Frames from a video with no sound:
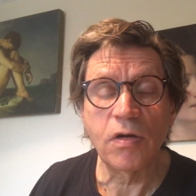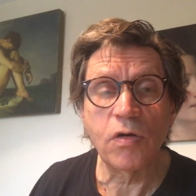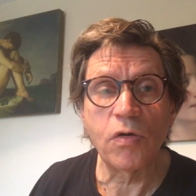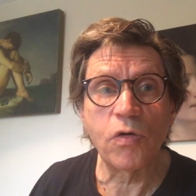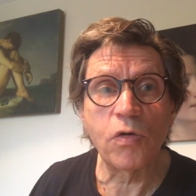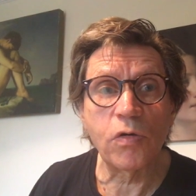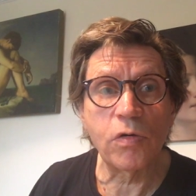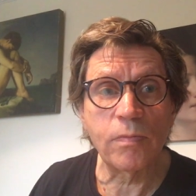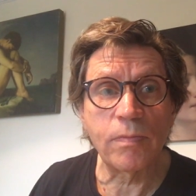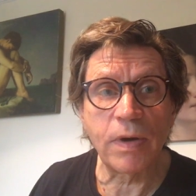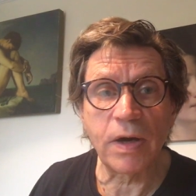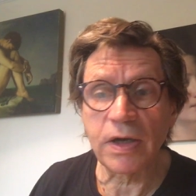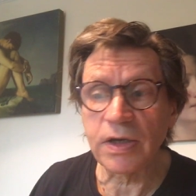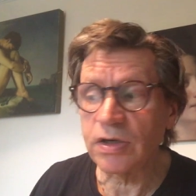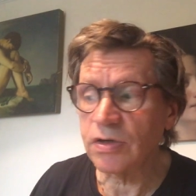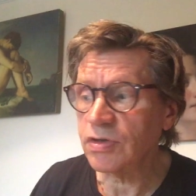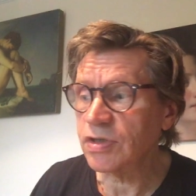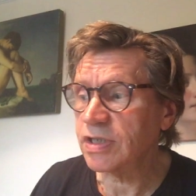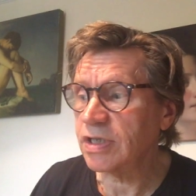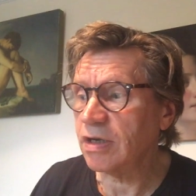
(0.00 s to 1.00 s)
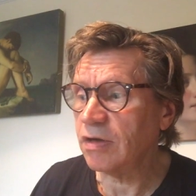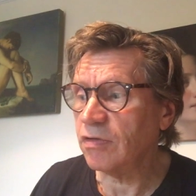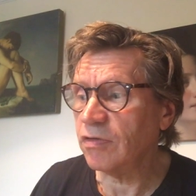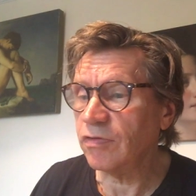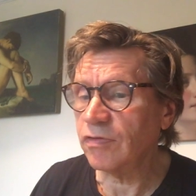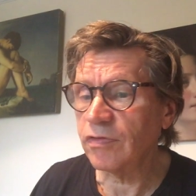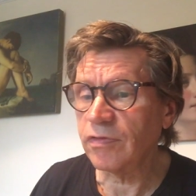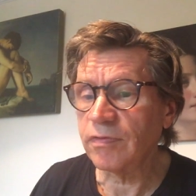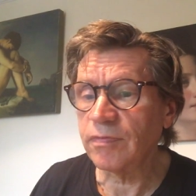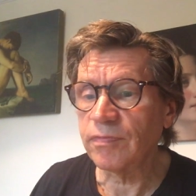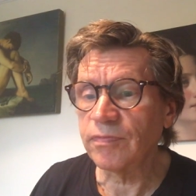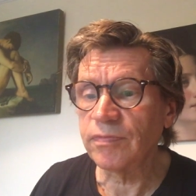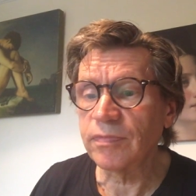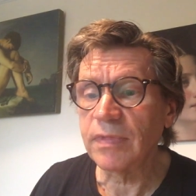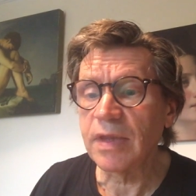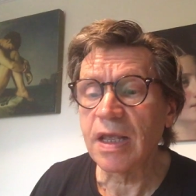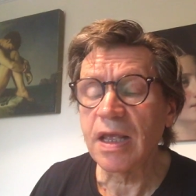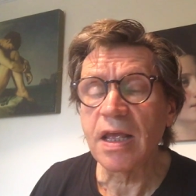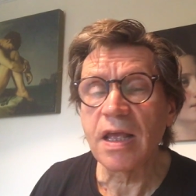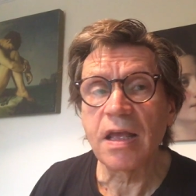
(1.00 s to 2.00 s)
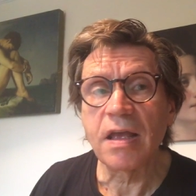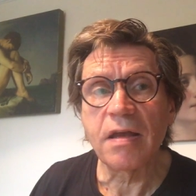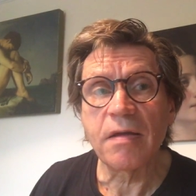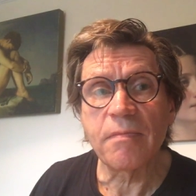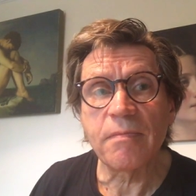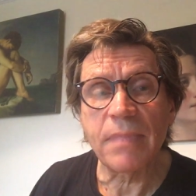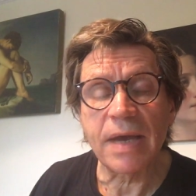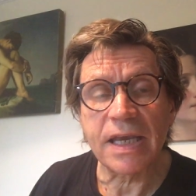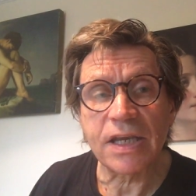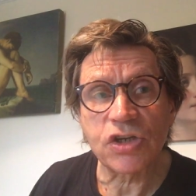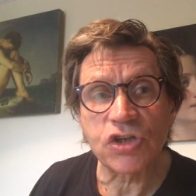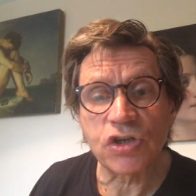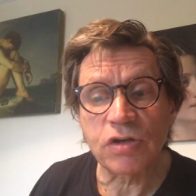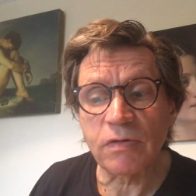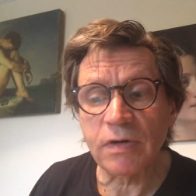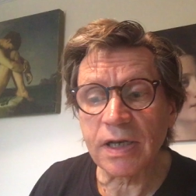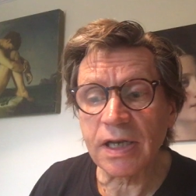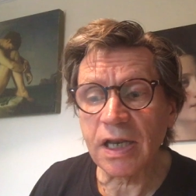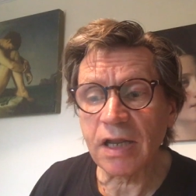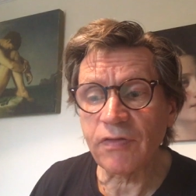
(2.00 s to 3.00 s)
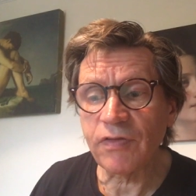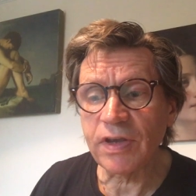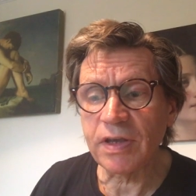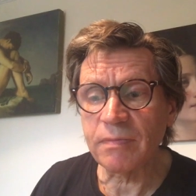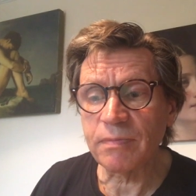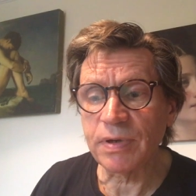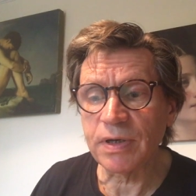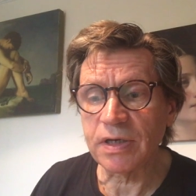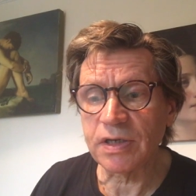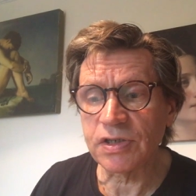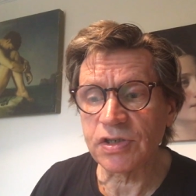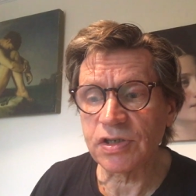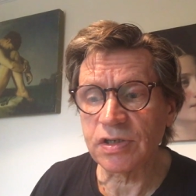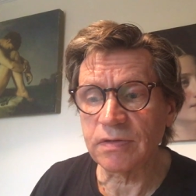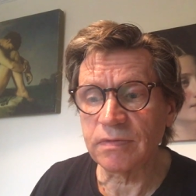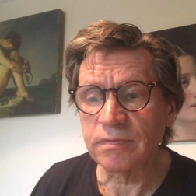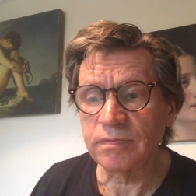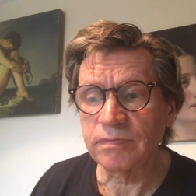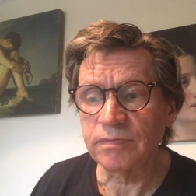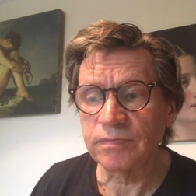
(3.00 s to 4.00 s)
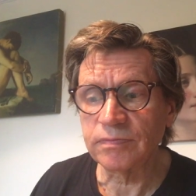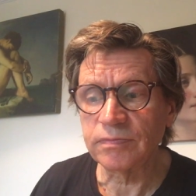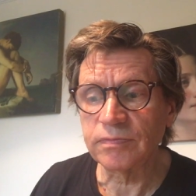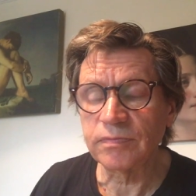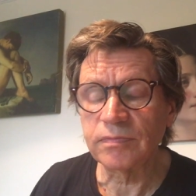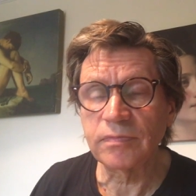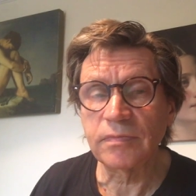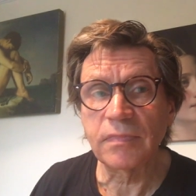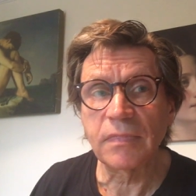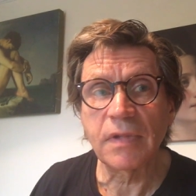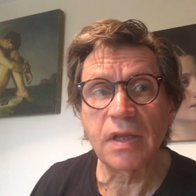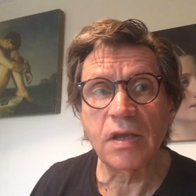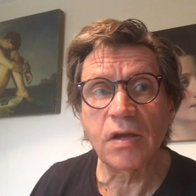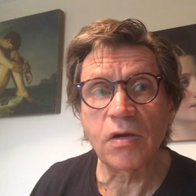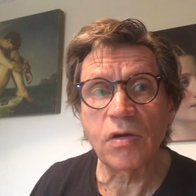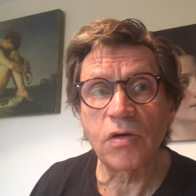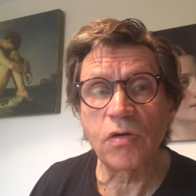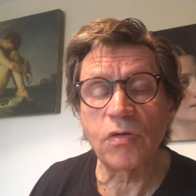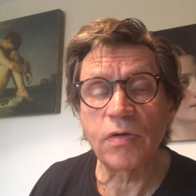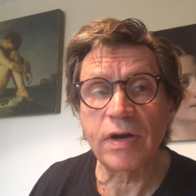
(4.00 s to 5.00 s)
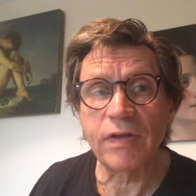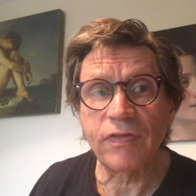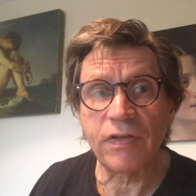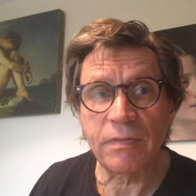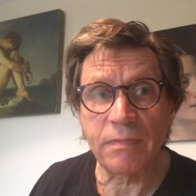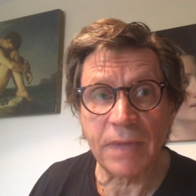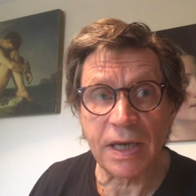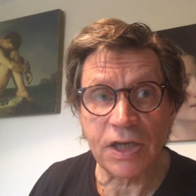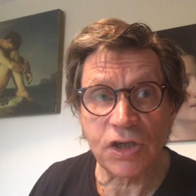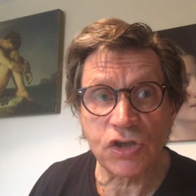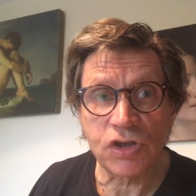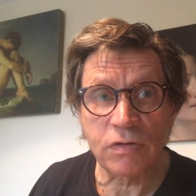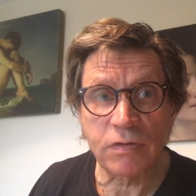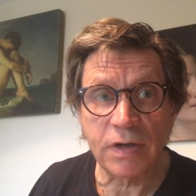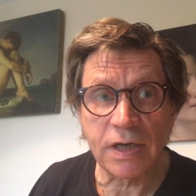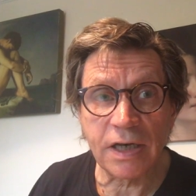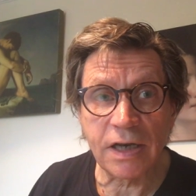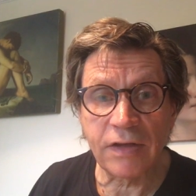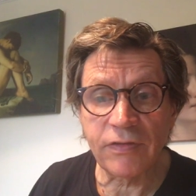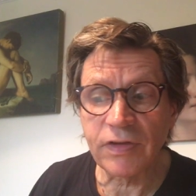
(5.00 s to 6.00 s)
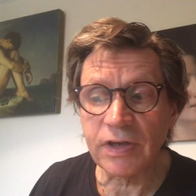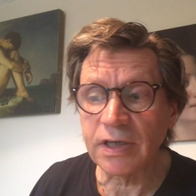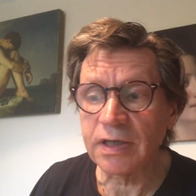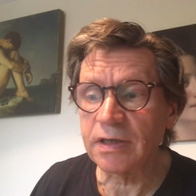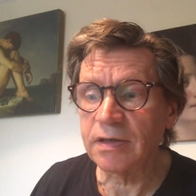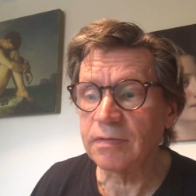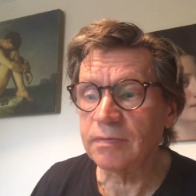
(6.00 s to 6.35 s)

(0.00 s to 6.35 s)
all by yourself makes you a loving person or if it makes you unloving.